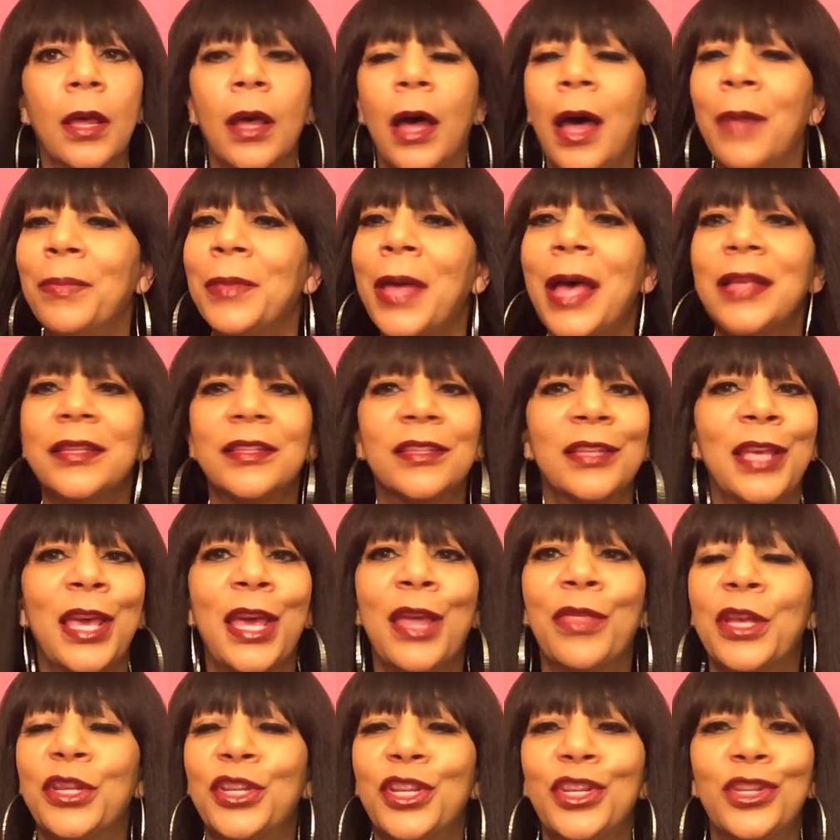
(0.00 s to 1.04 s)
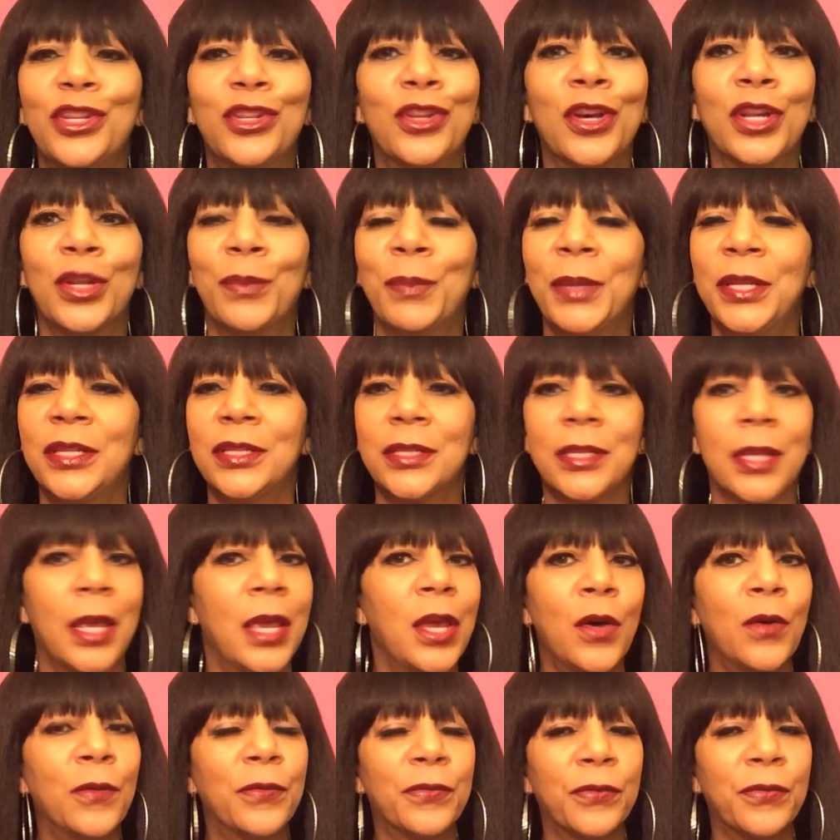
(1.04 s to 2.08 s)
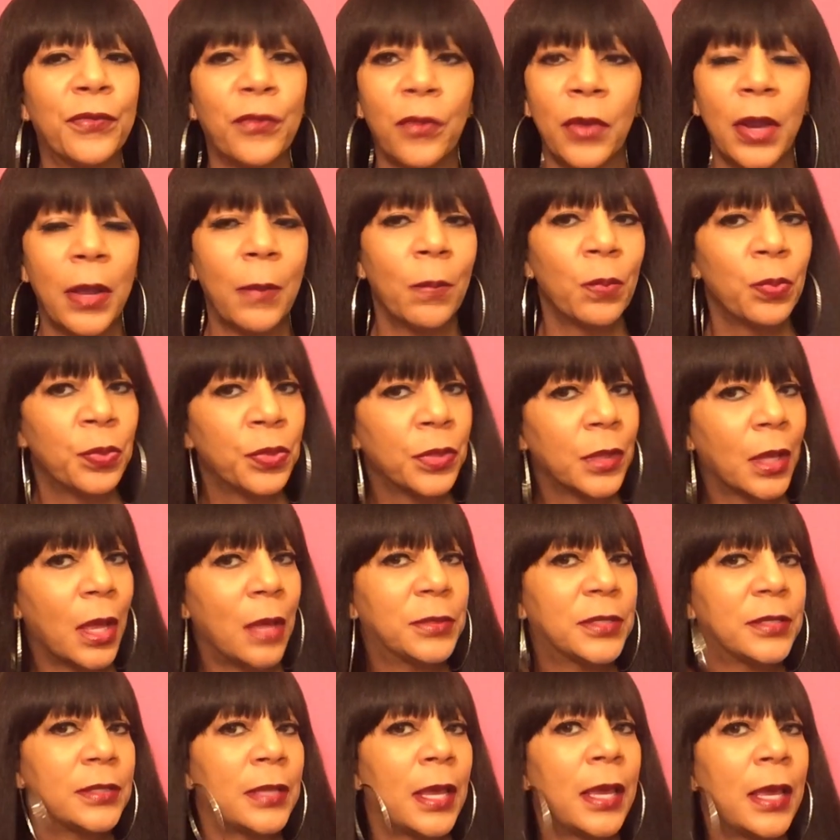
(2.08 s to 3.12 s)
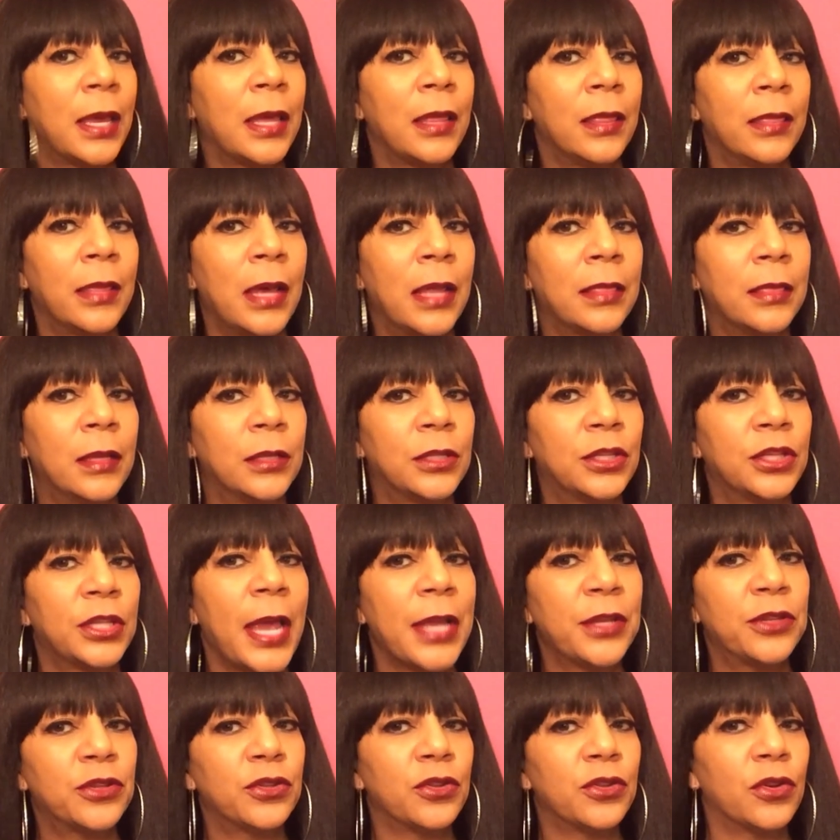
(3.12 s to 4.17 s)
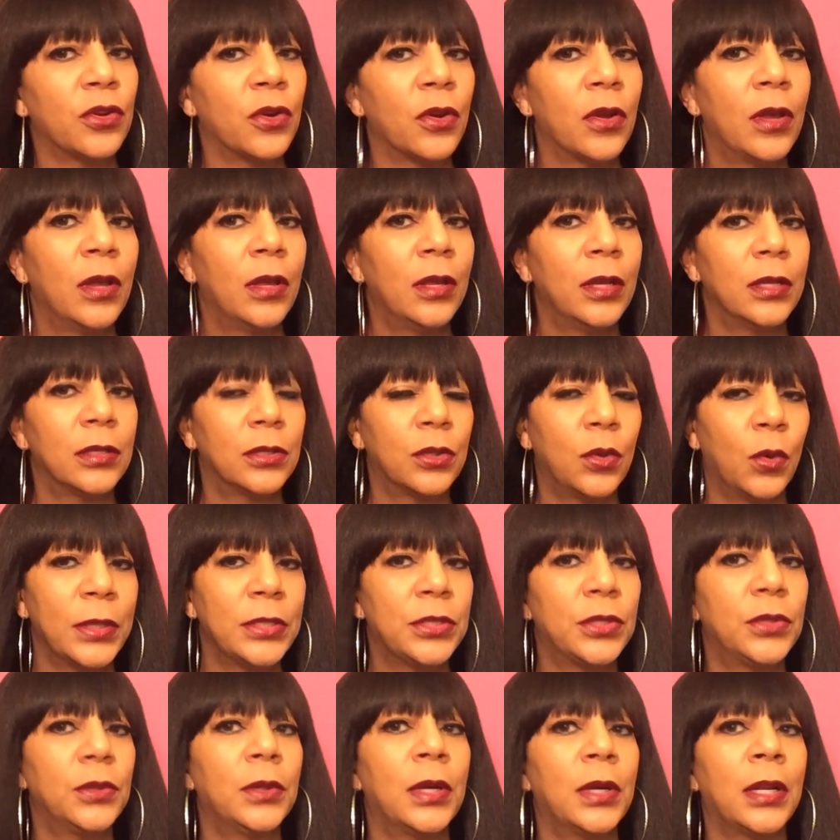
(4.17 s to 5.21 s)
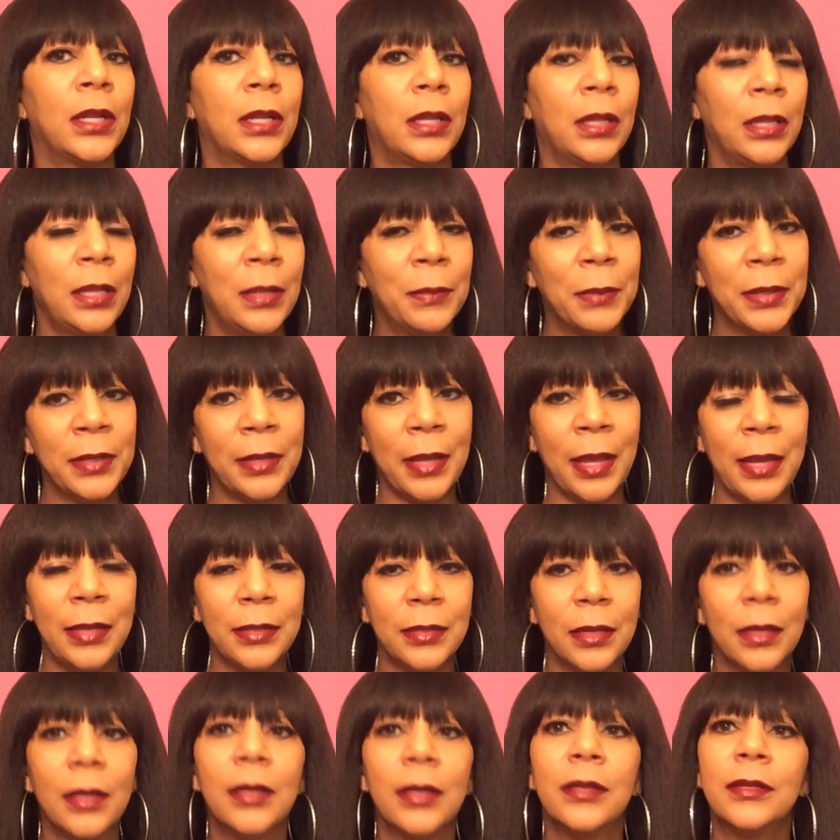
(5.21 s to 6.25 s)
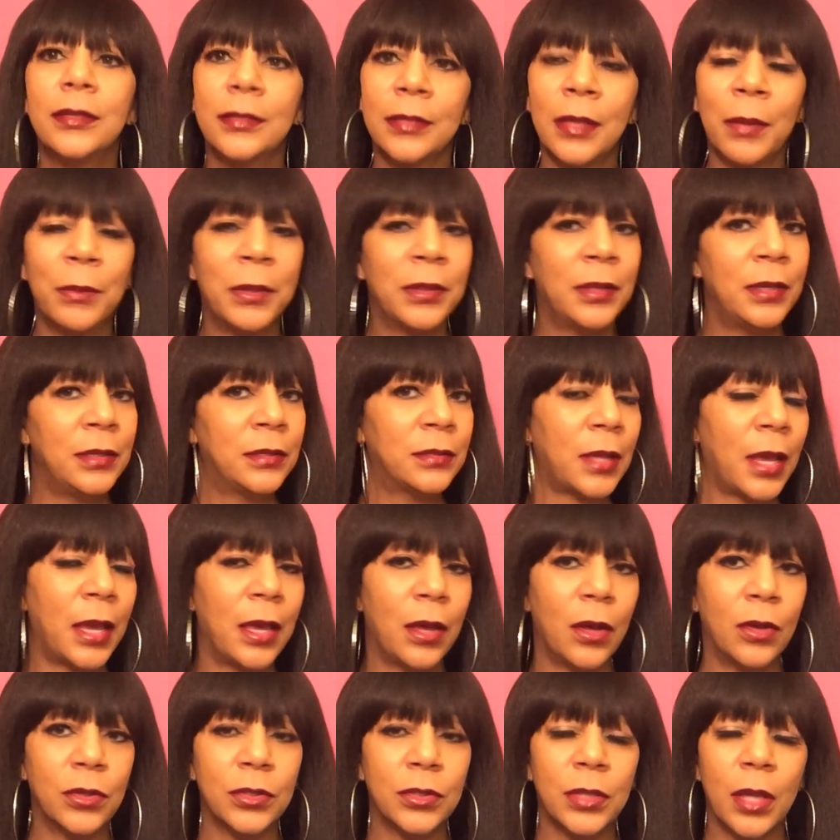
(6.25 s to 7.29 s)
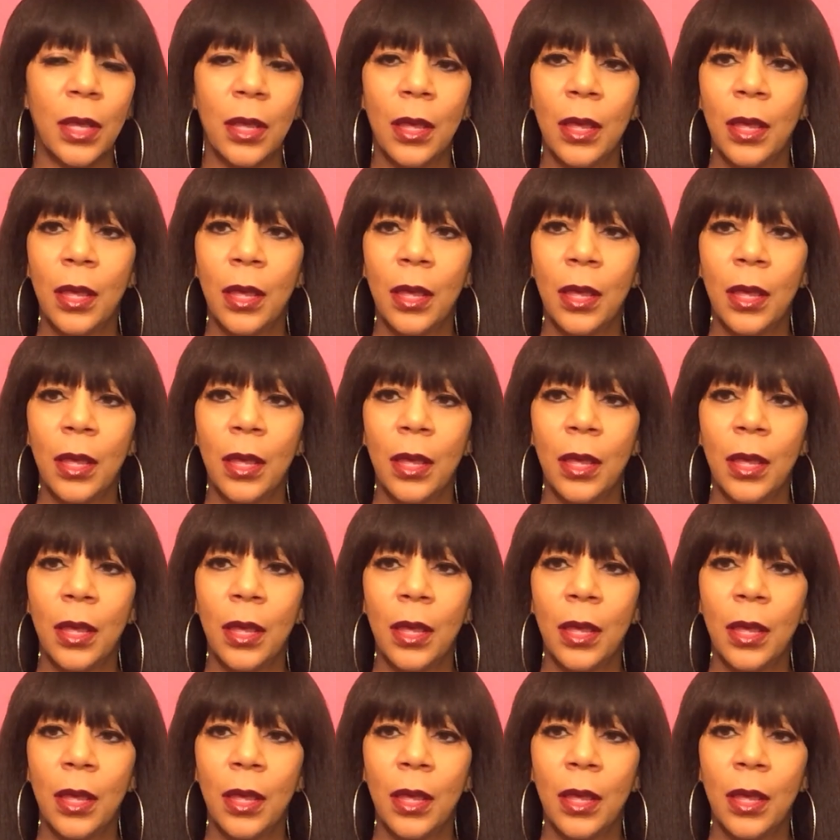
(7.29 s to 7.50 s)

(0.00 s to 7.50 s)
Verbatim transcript: I'm not saying that she's gonna be tangle free, I'm saying that the texture is going to eliminate some of these tangles.